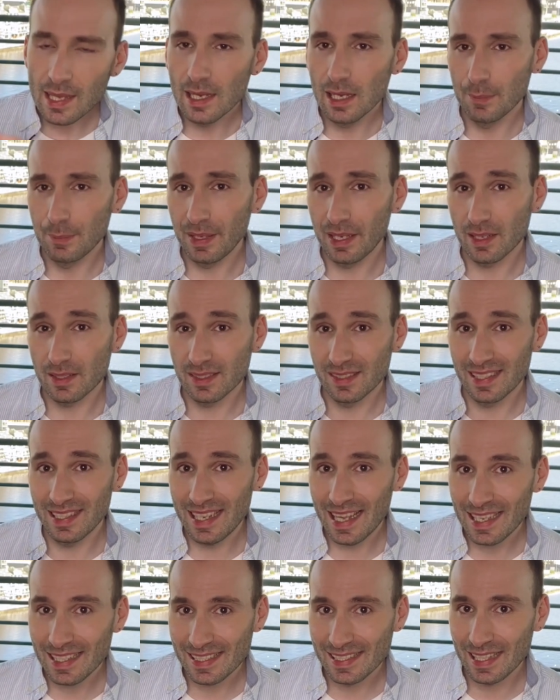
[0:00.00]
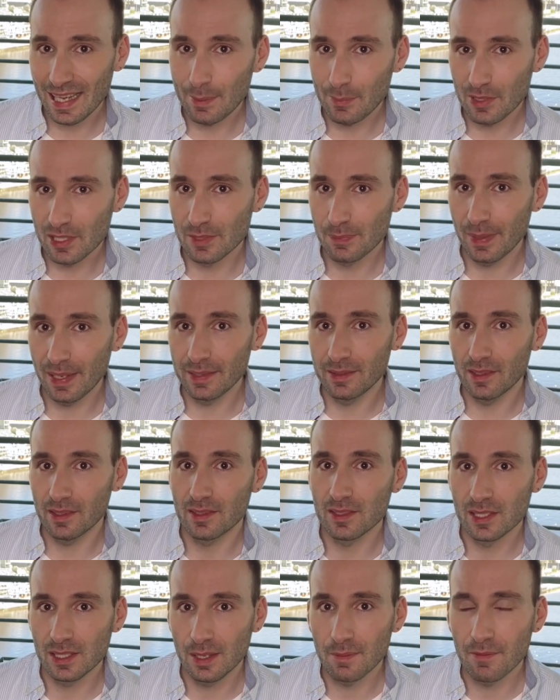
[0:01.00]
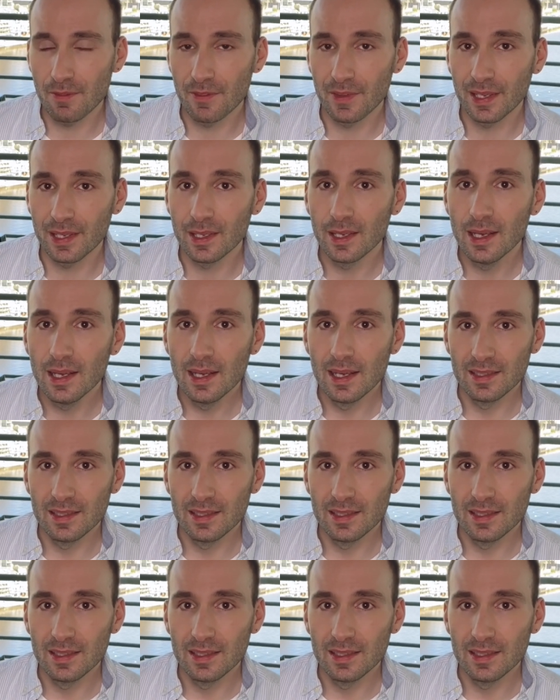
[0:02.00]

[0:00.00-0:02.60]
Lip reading: because the less time you spend on something,